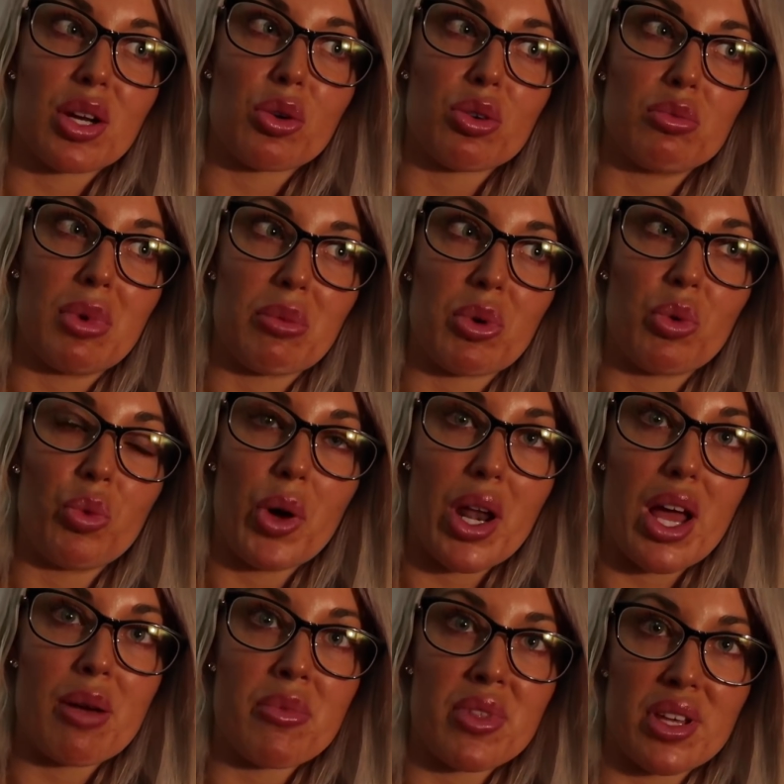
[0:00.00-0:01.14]
like remember what
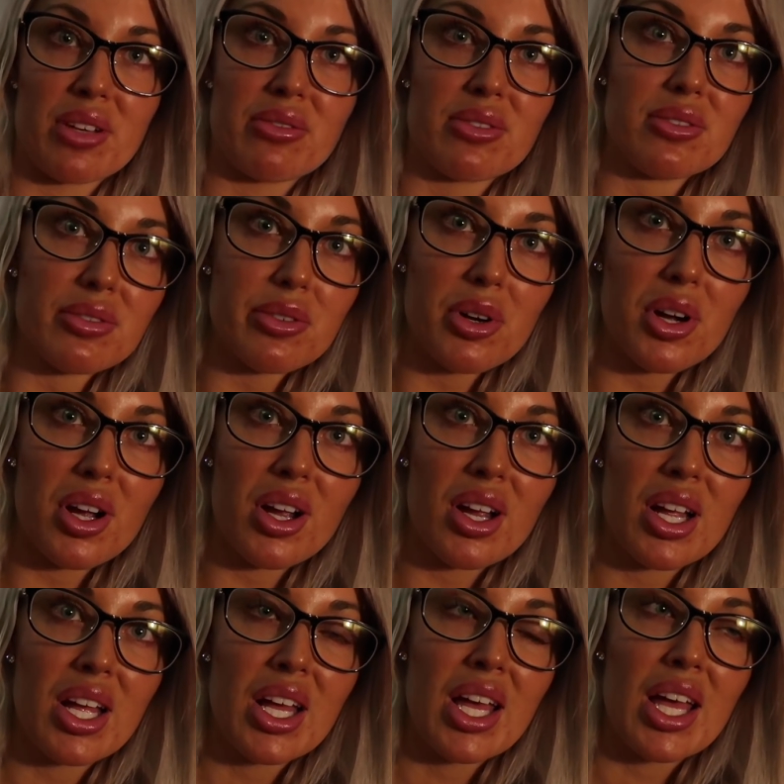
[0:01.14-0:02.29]
I'm thankful for
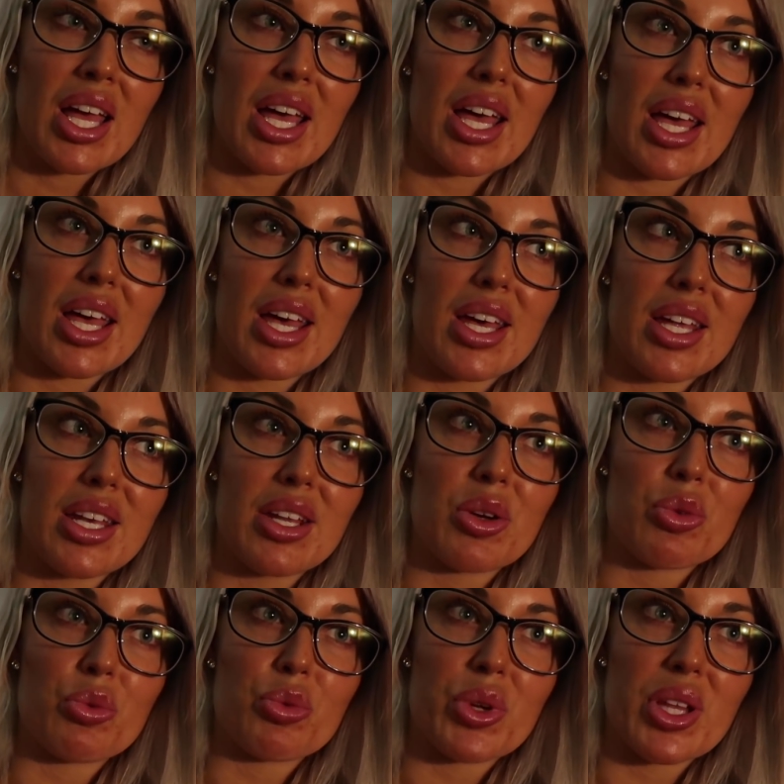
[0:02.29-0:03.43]
and
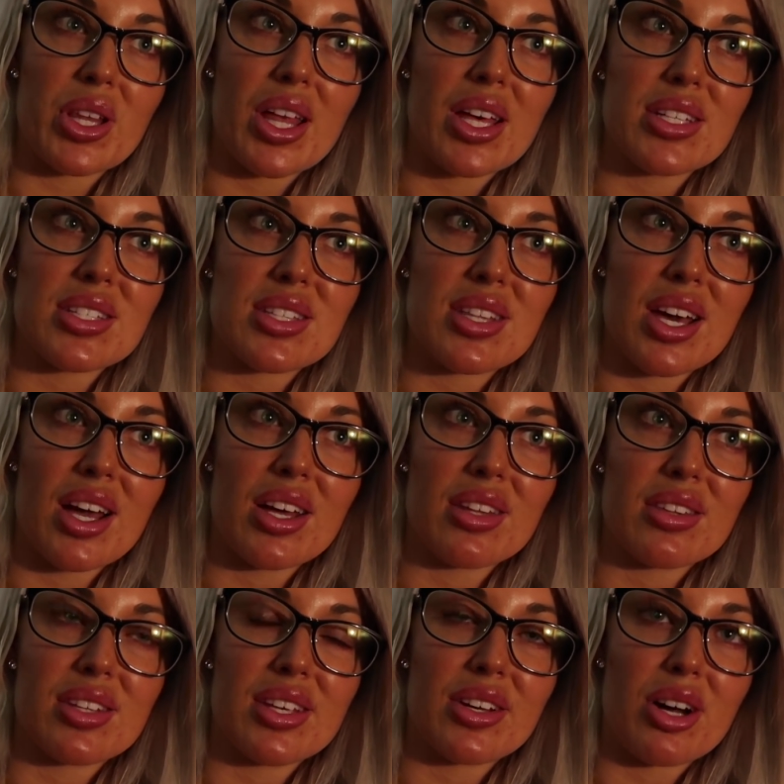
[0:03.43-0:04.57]
realize
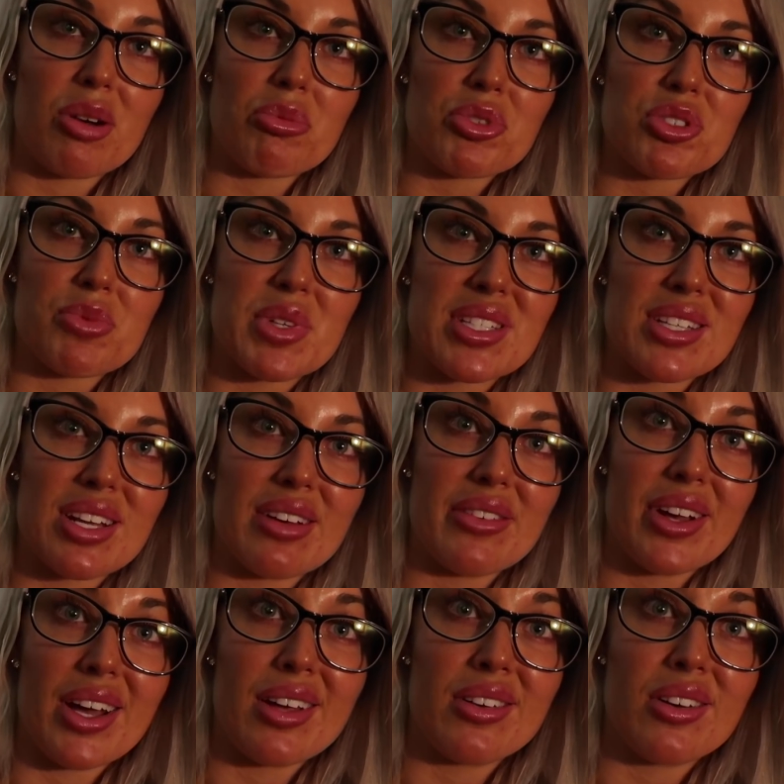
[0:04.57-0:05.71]
that the accomplishments that I've
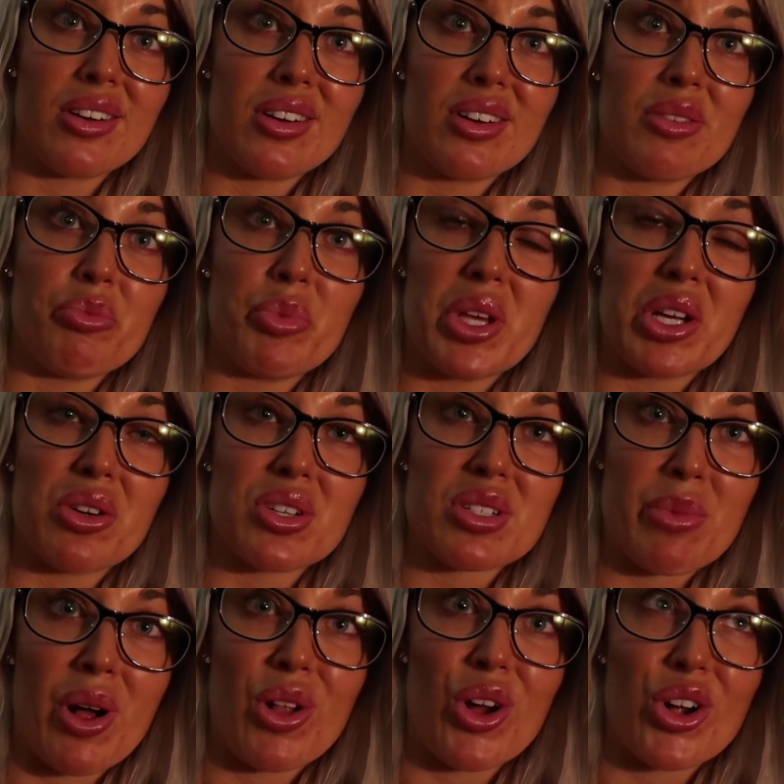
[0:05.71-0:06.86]
had, big or
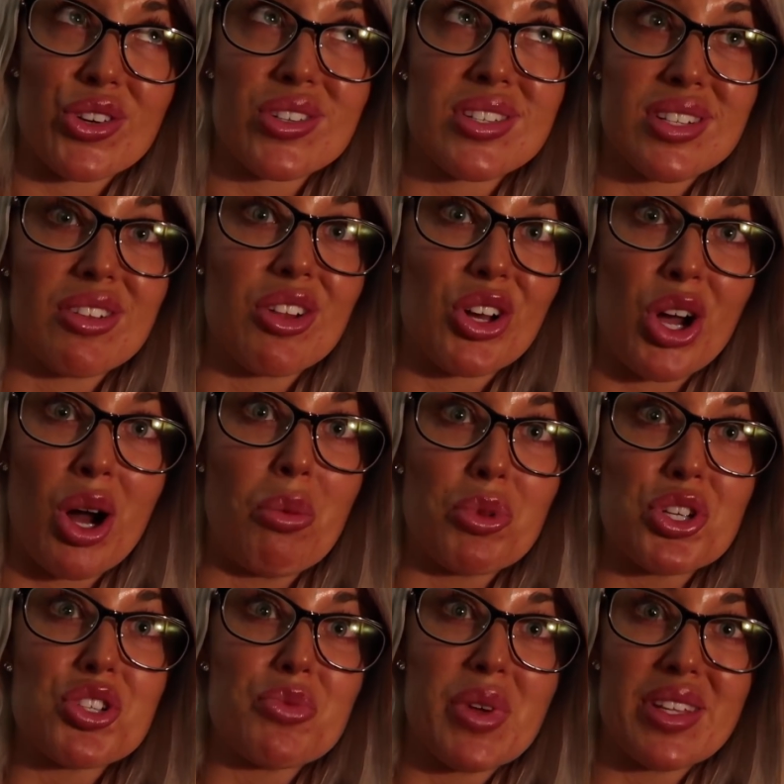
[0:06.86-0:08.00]
small, are still
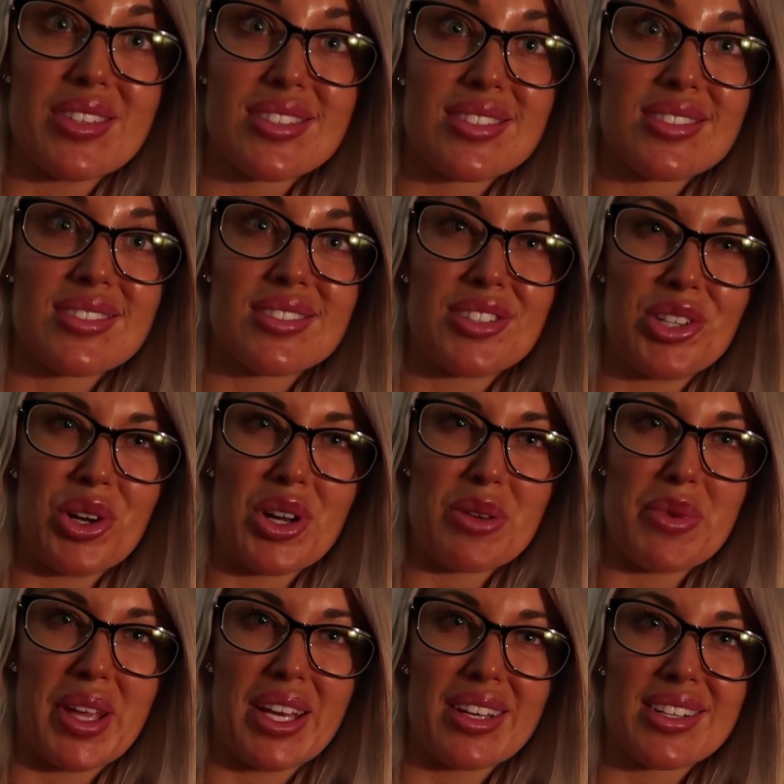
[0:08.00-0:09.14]
accomplishments. You know what I
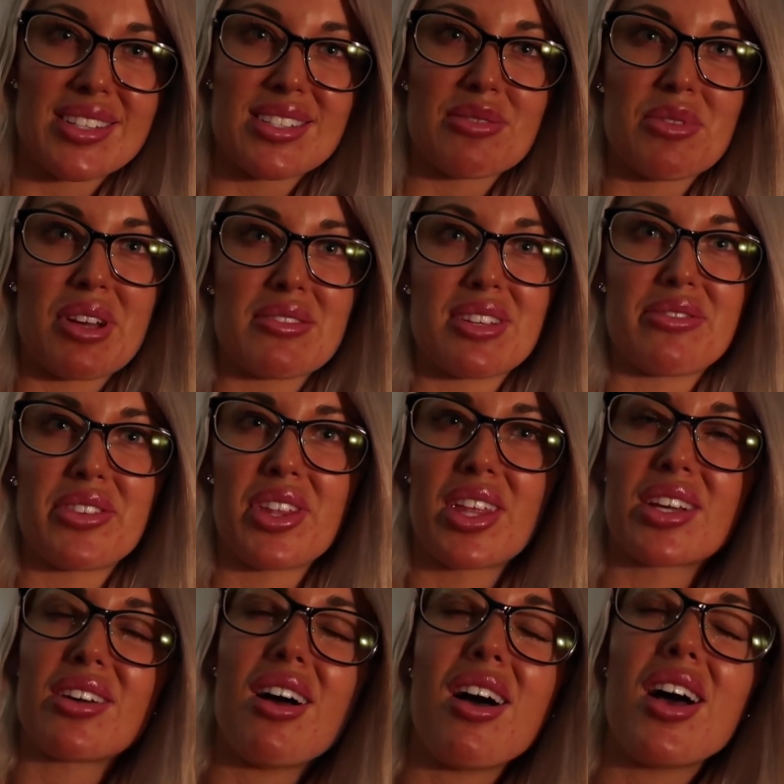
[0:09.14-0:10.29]
mean? Because sometimes I feel
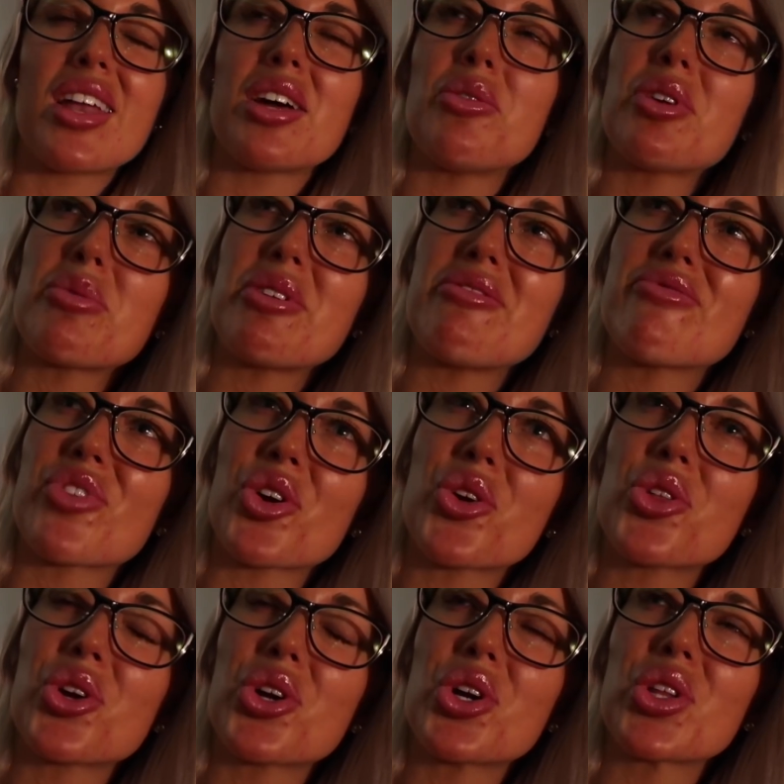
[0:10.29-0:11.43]
like, God, I want to be
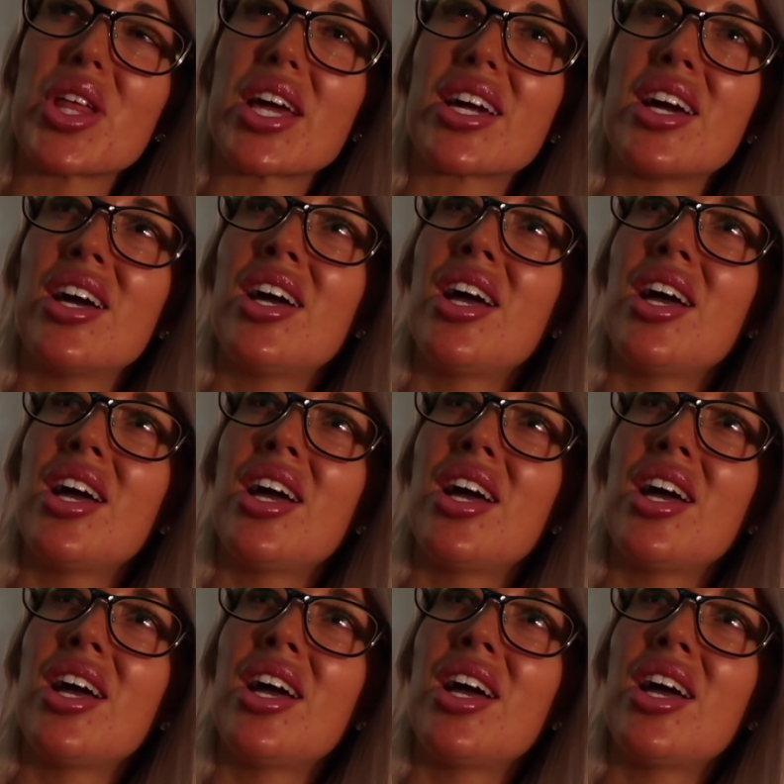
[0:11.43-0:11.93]
further, like